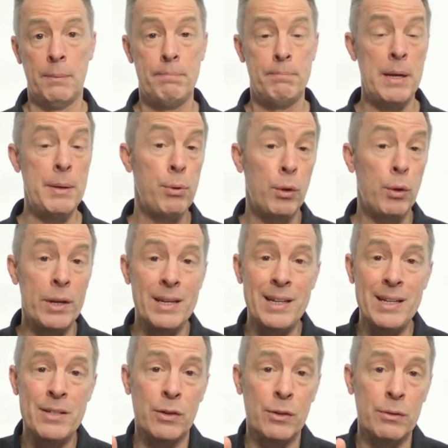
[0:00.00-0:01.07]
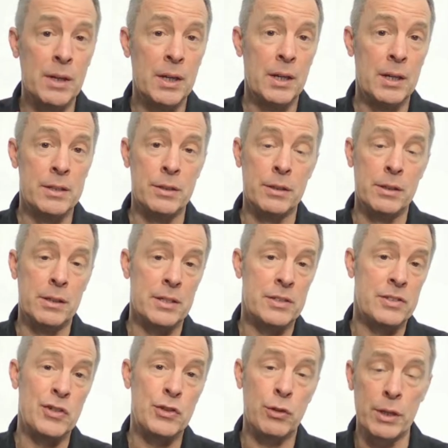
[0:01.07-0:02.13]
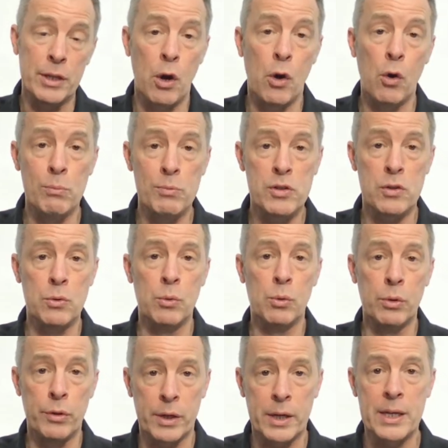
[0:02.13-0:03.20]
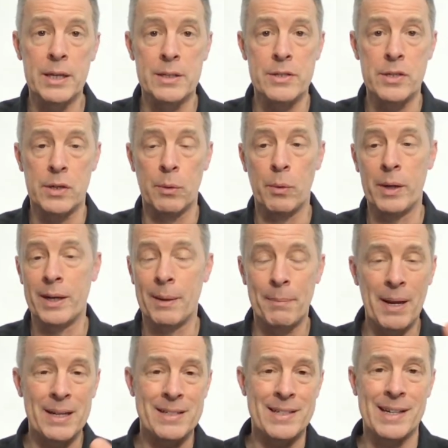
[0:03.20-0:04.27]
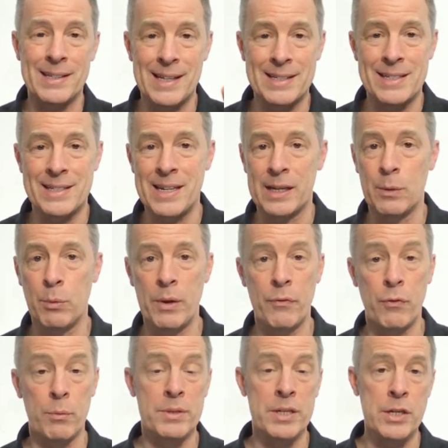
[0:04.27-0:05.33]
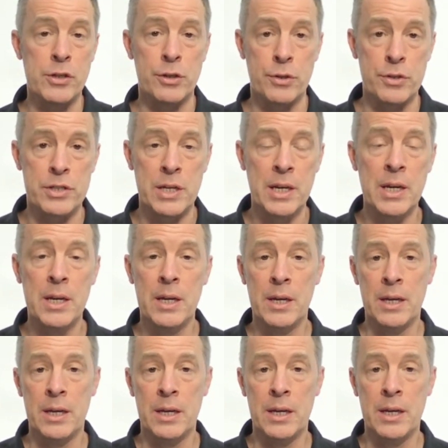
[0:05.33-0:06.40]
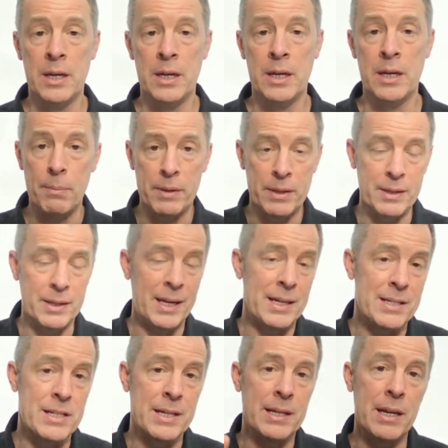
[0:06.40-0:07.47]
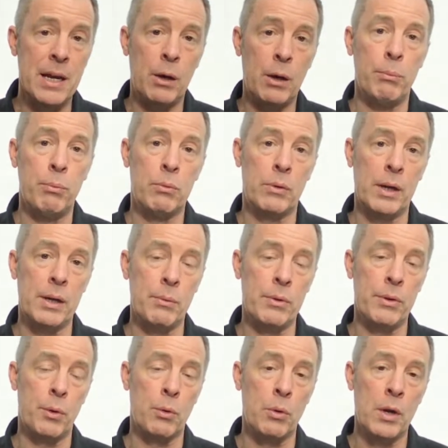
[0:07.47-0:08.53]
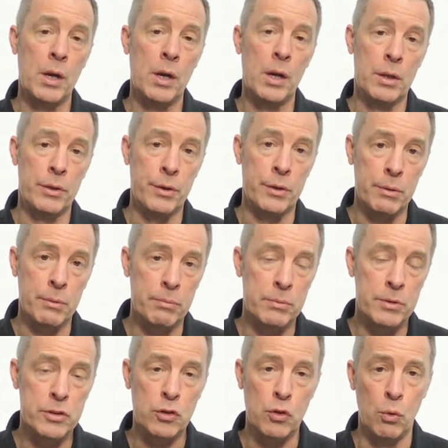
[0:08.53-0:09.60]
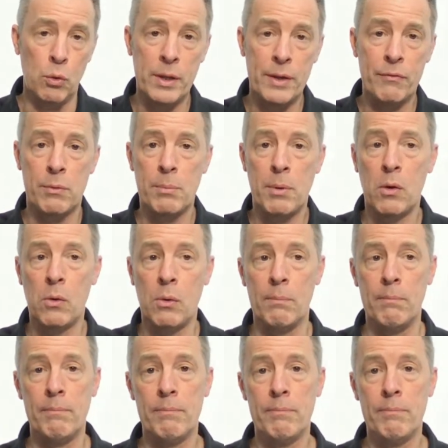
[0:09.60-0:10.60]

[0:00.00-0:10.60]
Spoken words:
people that need to essentially homeschool their kids in a way. And I'm not saying that to take away from teachers in any way, but the kids need help, right? When they're schooling from home.